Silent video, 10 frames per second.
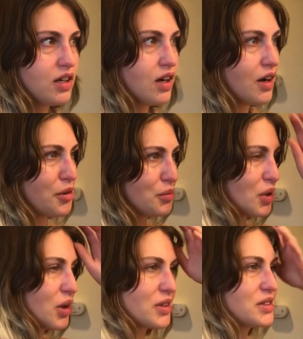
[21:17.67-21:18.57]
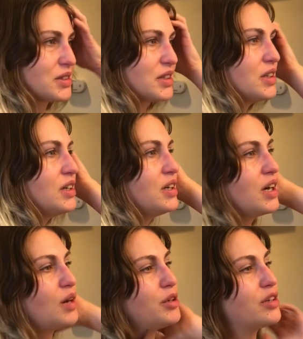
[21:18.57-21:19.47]
Honestly,
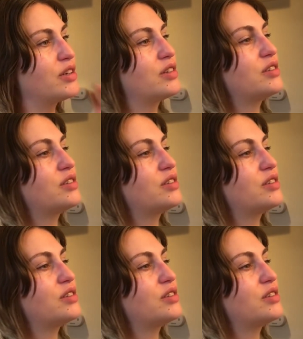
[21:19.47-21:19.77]
I mean,